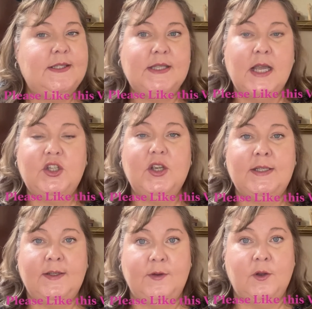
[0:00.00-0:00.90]
such a
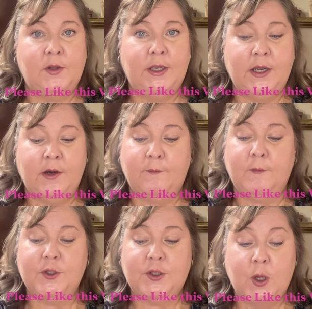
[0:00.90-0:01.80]
difficult year for
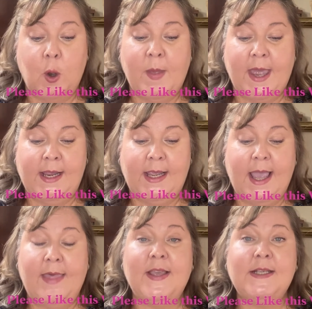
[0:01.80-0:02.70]
so many,
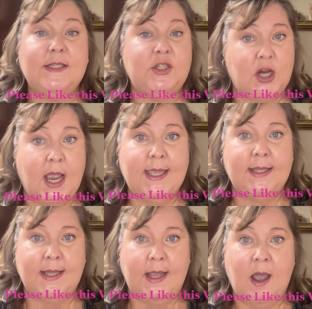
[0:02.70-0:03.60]
and this
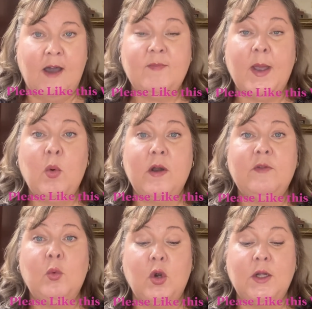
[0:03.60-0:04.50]
giant layoff by one of
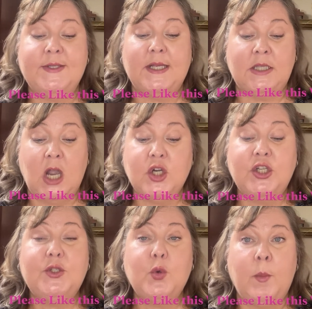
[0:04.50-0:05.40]
the world's
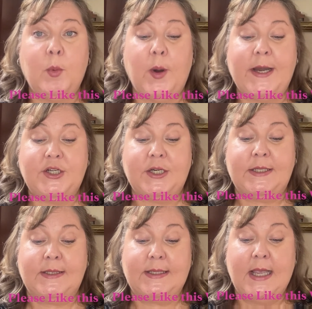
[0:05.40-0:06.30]
largest
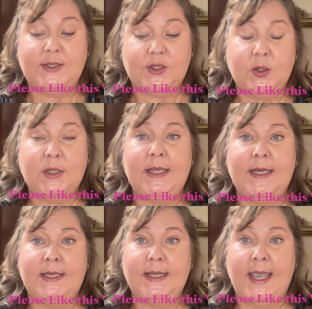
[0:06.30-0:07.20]
corporations is certainly an
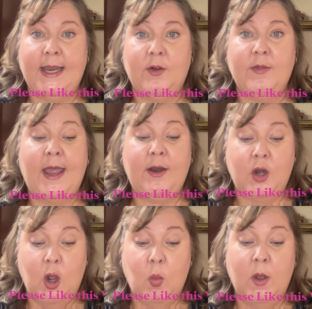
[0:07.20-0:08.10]
indicator that
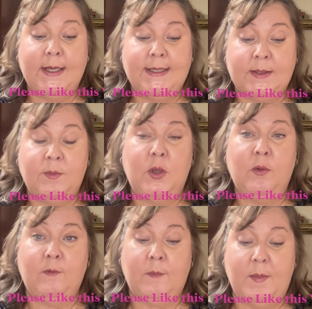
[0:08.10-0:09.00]
no one is immune
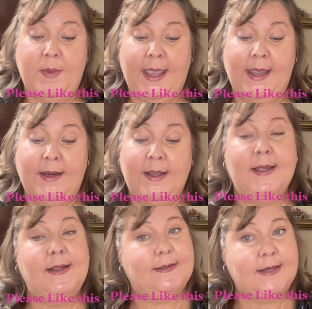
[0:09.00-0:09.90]
from the pain,
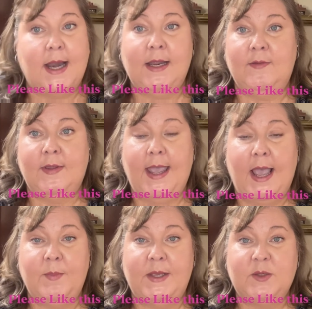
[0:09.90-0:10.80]
not even the
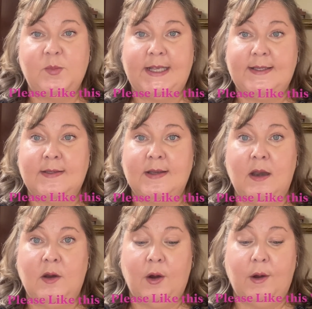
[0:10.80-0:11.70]
happiest places
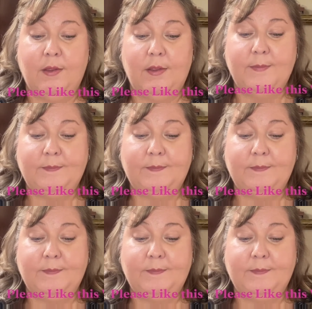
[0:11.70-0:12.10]
on earth.